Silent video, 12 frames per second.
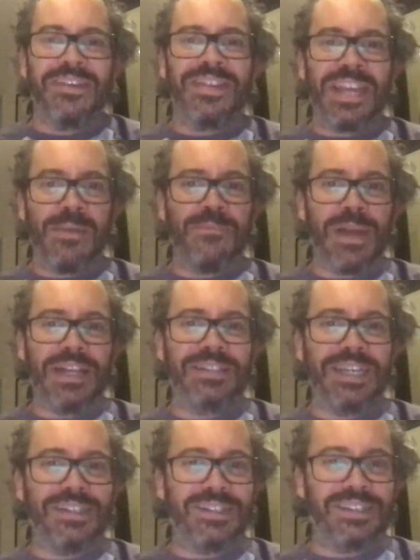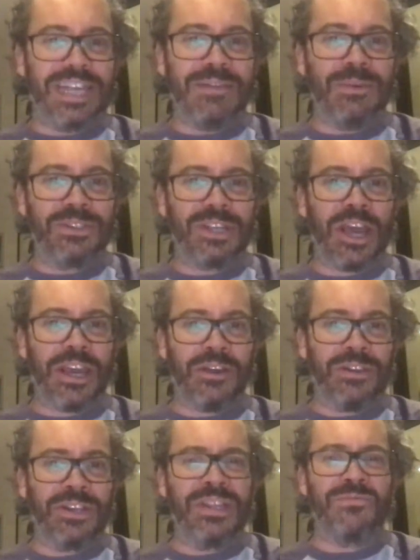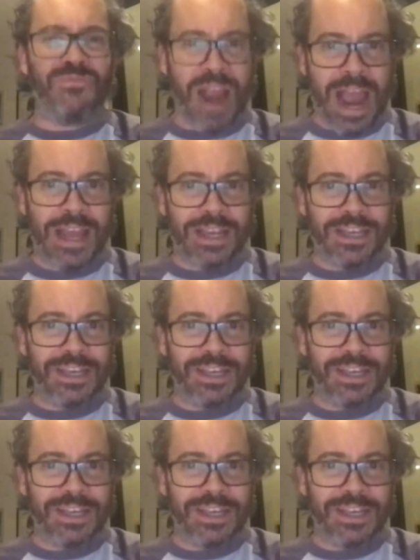The ability to see what's going on in the rack